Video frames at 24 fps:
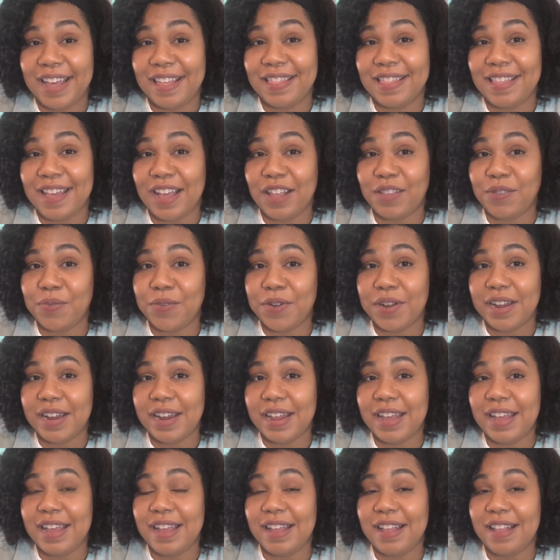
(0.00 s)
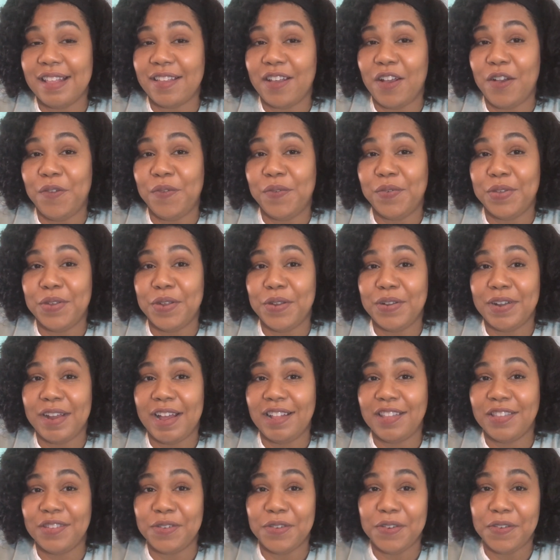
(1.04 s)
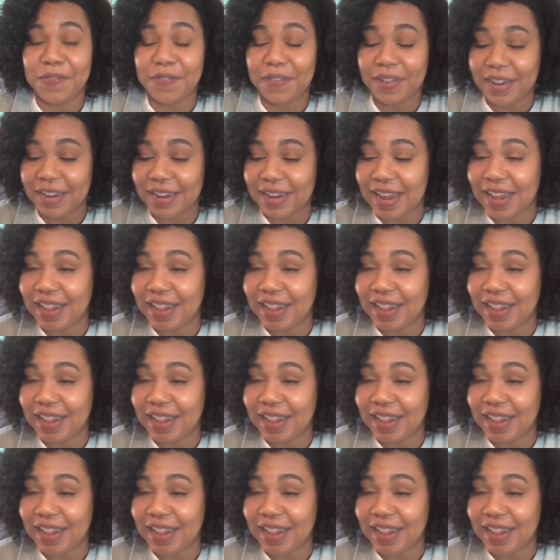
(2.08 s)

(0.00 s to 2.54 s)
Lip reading: that's where it is. Hopefully you're not too offended.